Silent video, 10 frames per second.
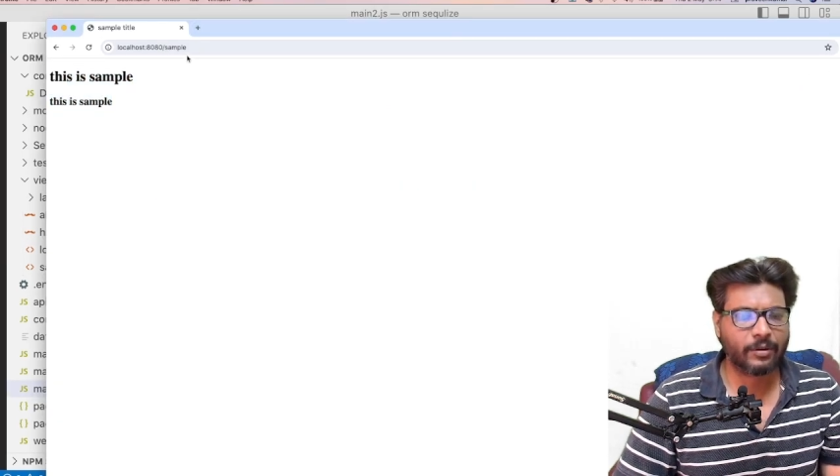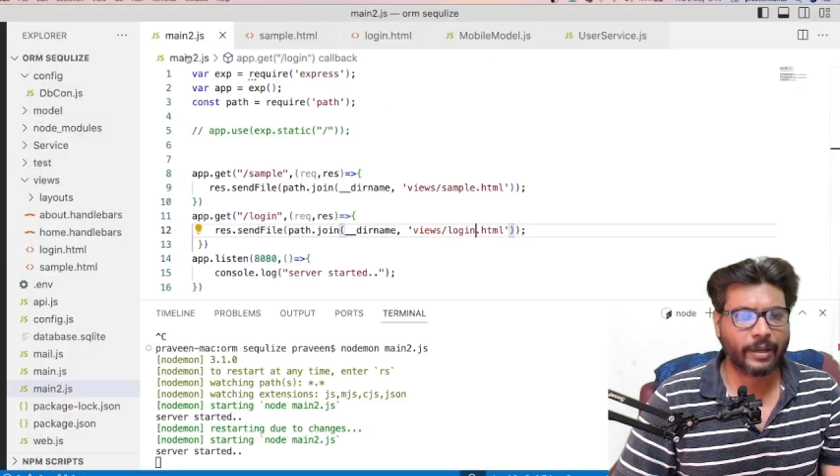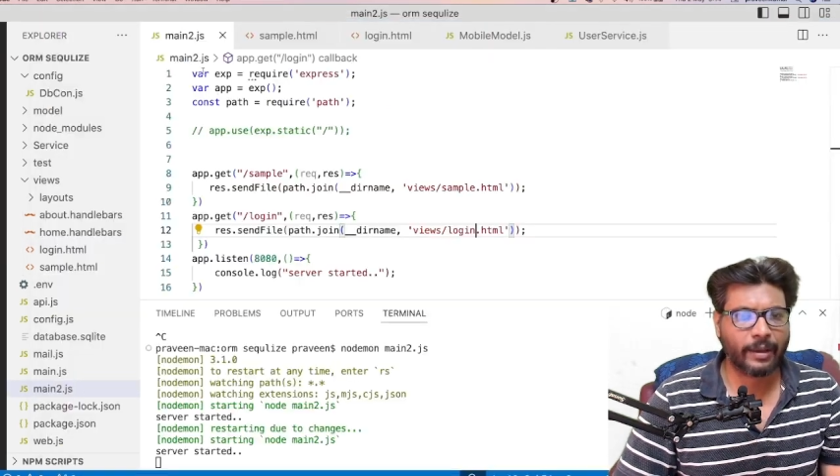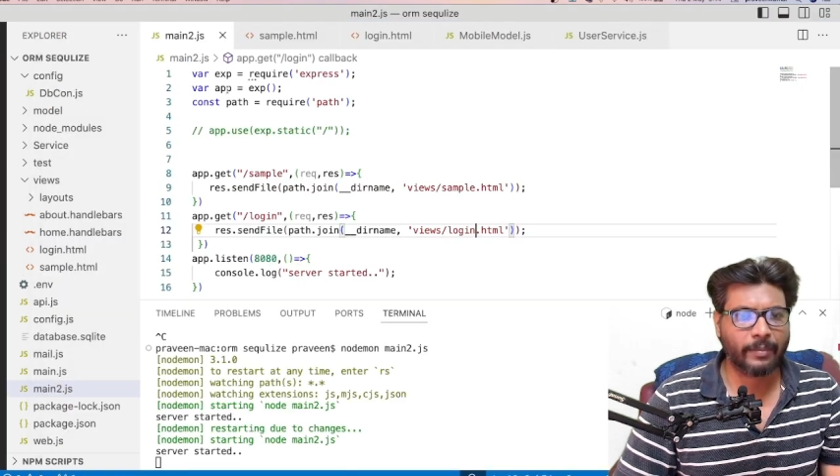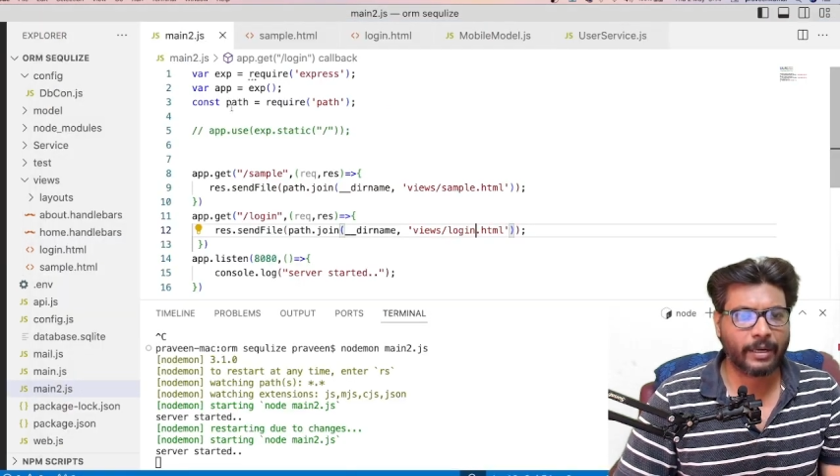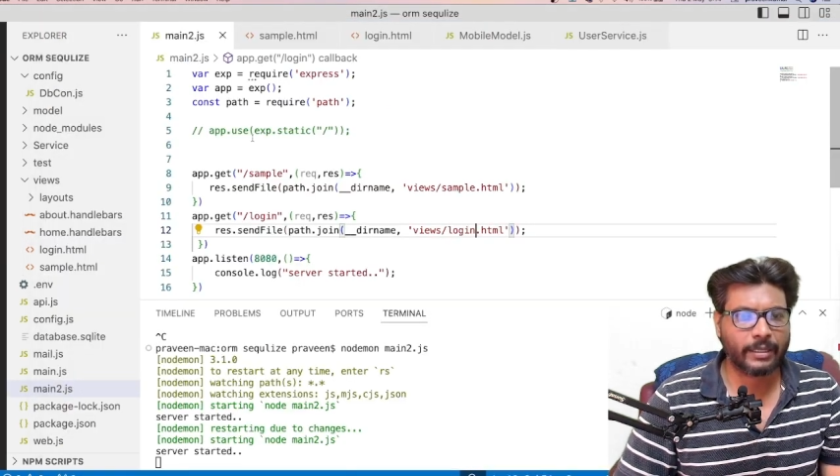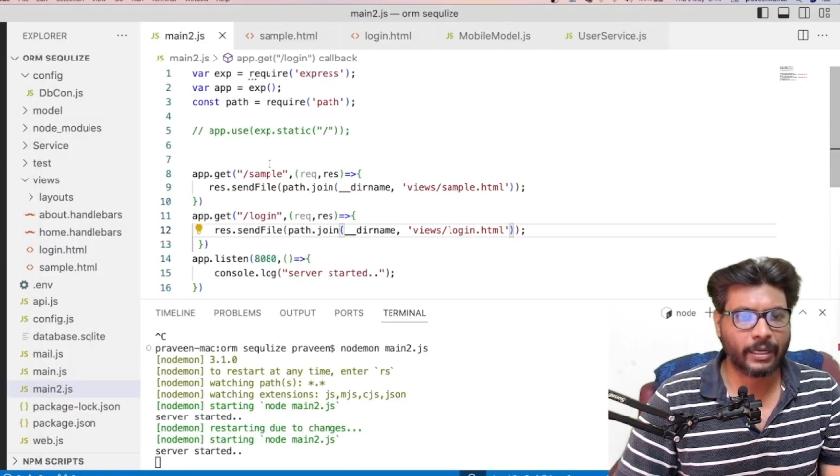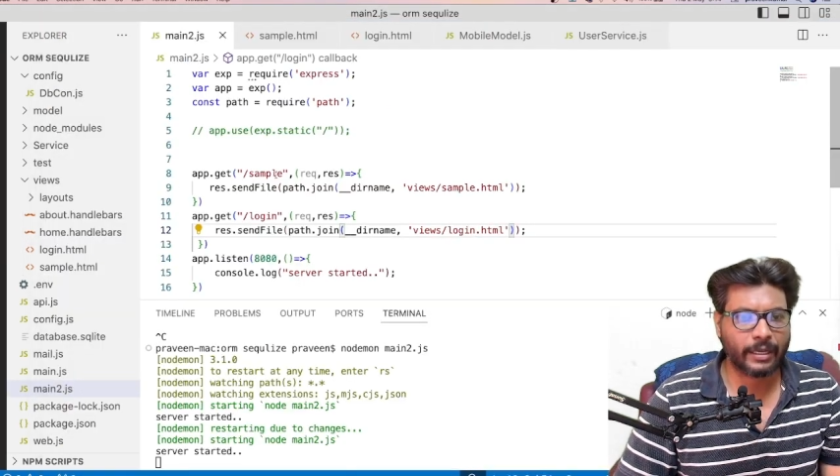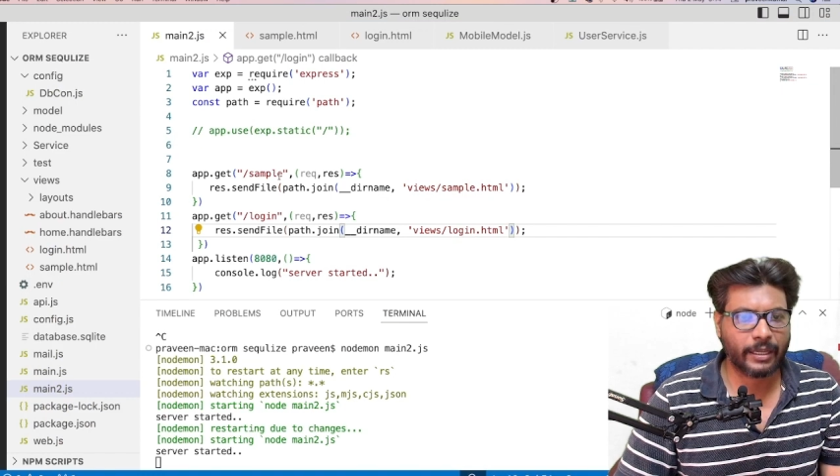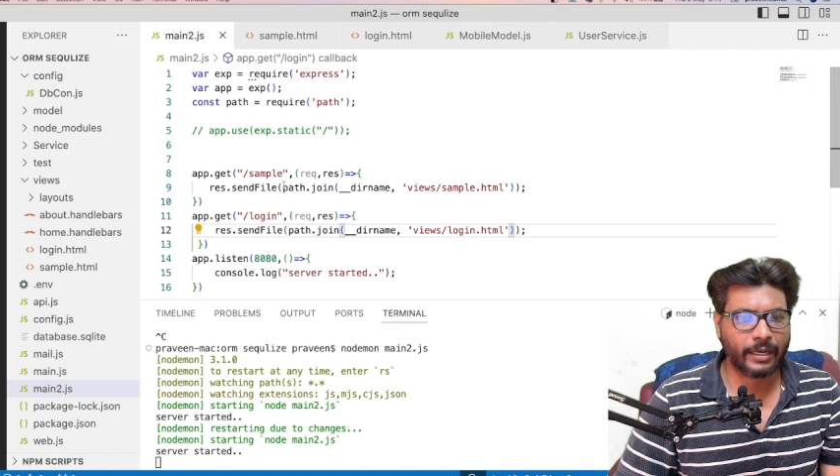Okay,
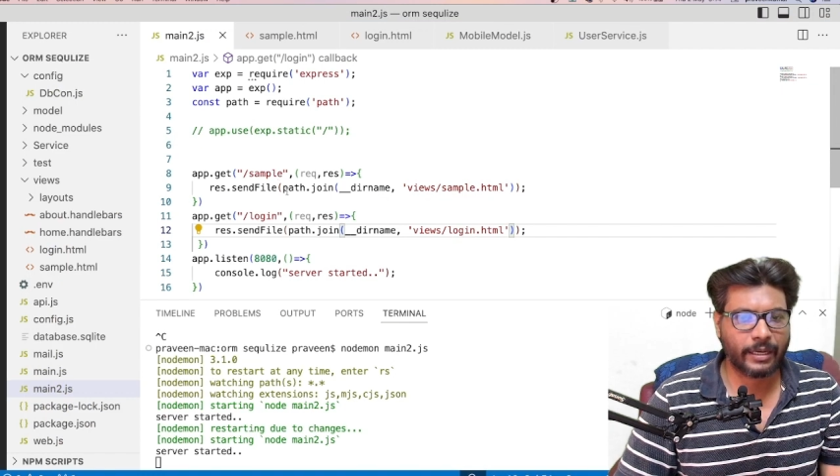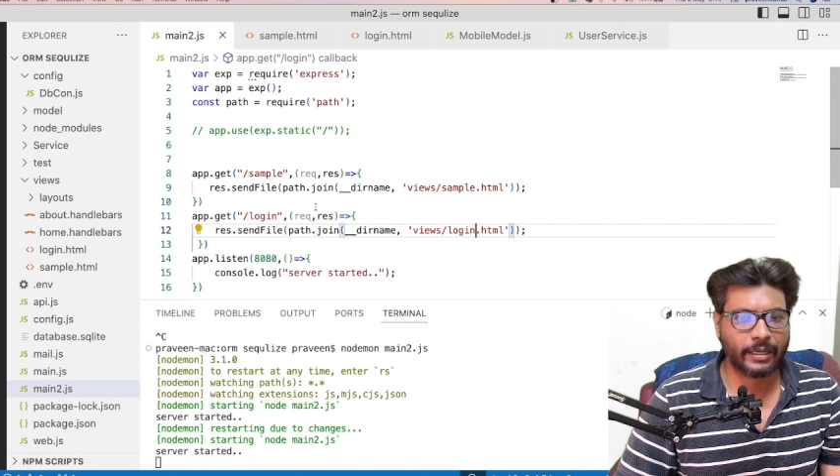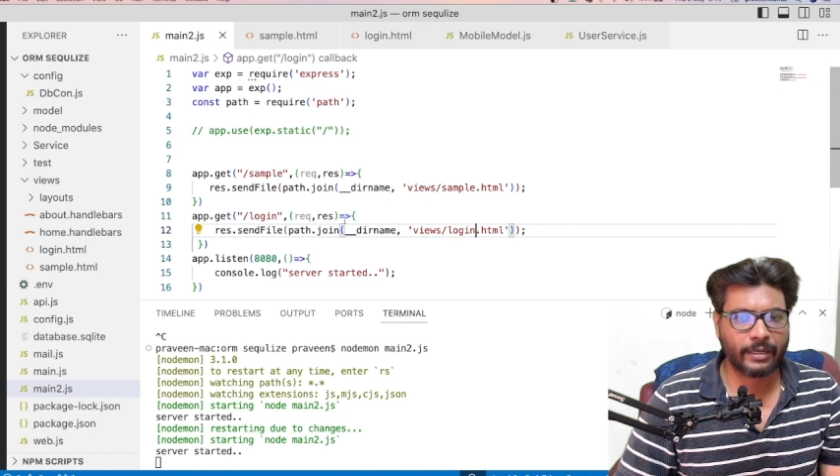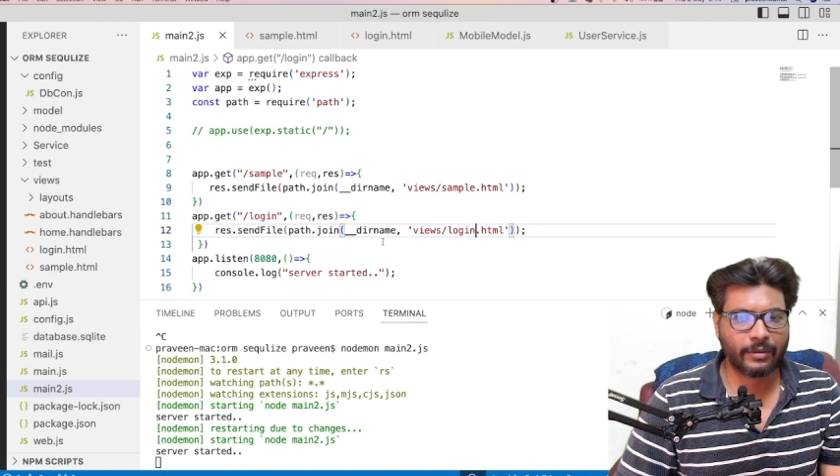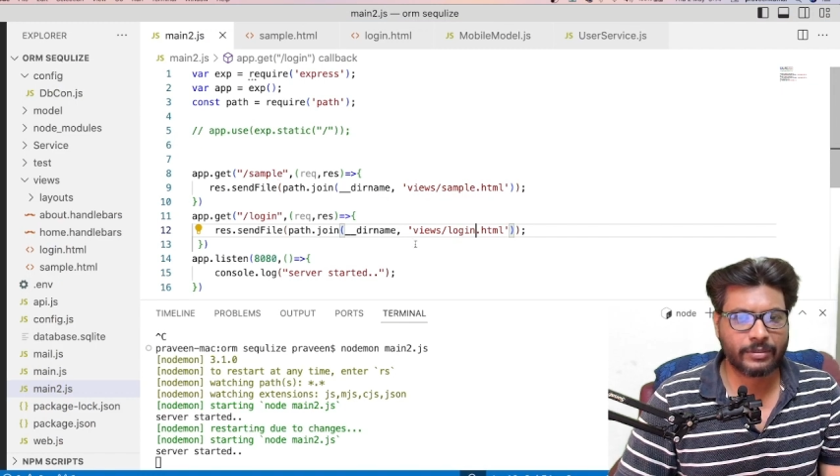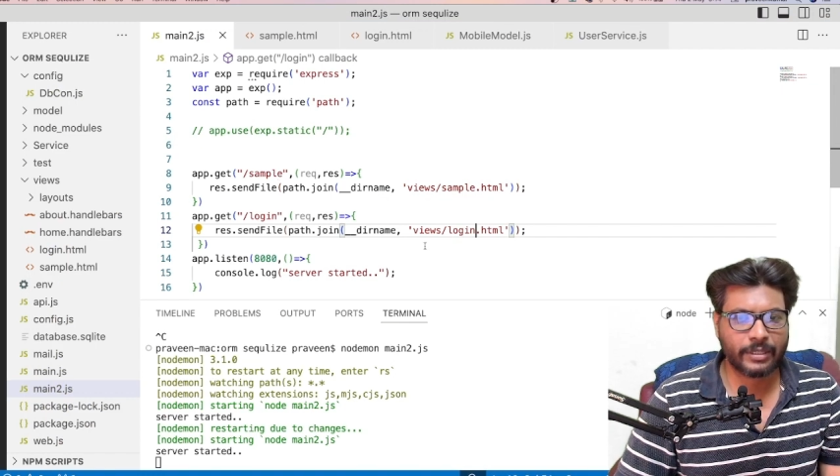but here I need to